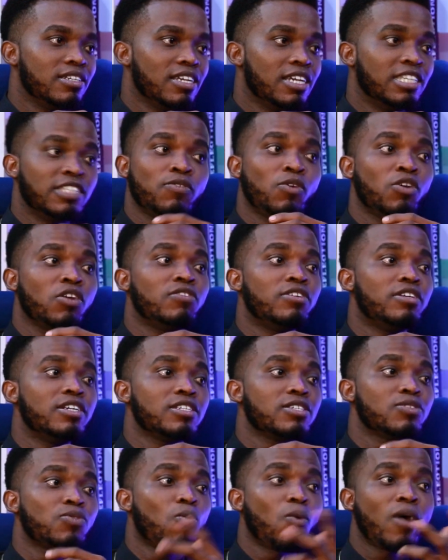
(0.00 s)
It's one of the
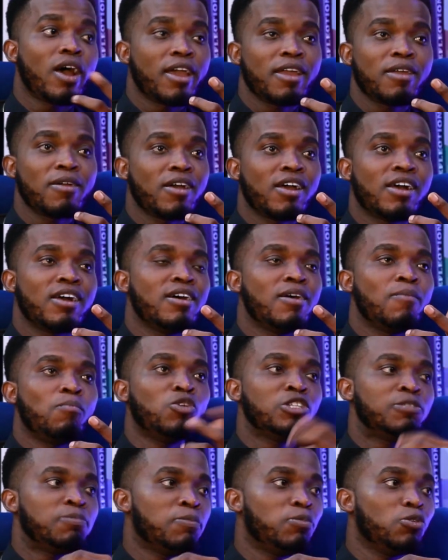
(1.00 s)
reasons why
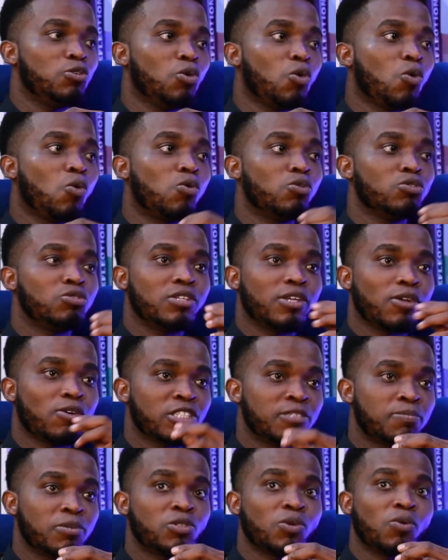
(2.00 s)
most people don't go to the
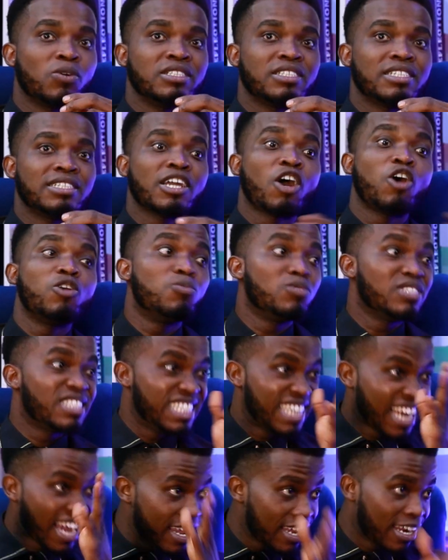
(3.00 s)
hospital until they're
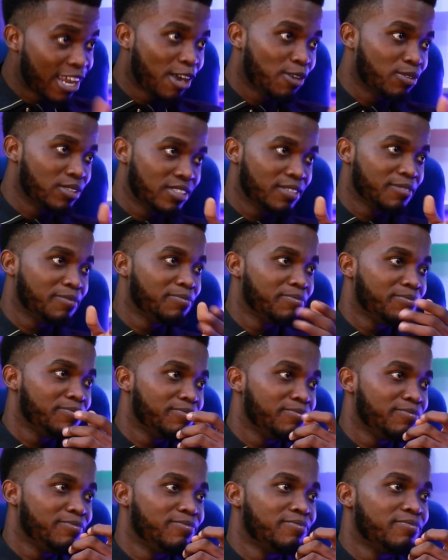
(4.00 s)
almost dying out.
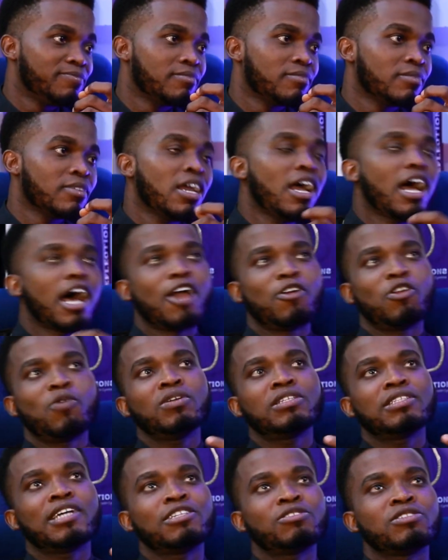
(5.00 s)
And I
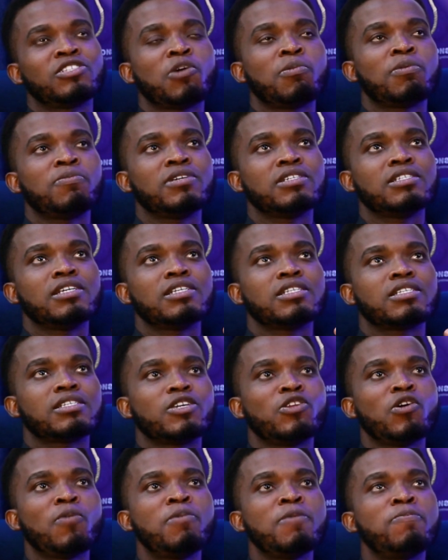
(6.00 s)
want to like to tell people this.
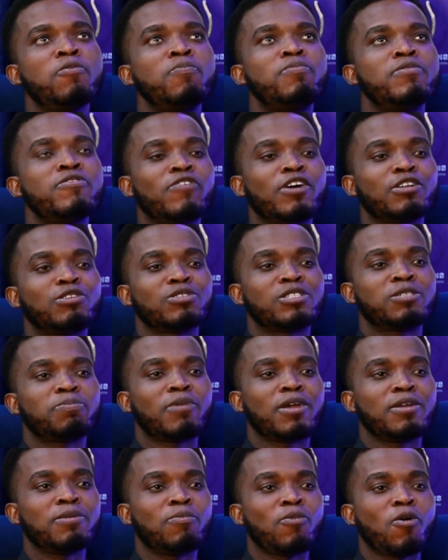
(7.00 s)
You know, people prefer to
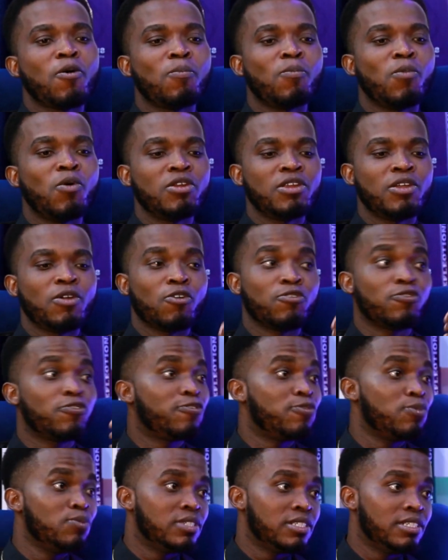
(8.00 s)
spend more money on
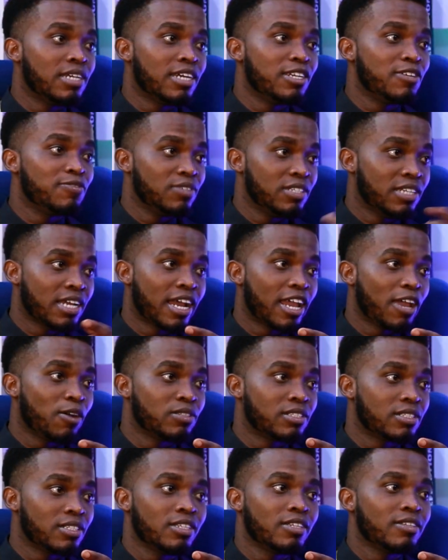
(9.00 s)
food than even their
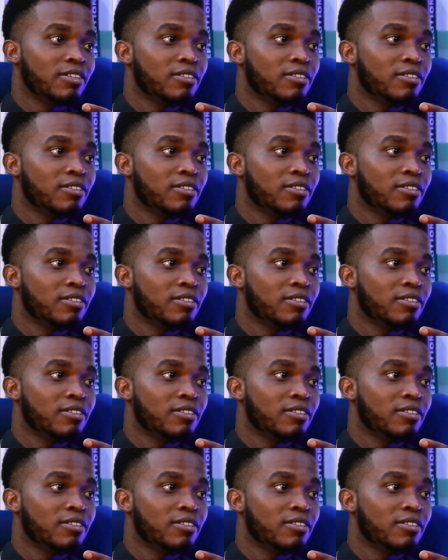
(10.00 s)
health.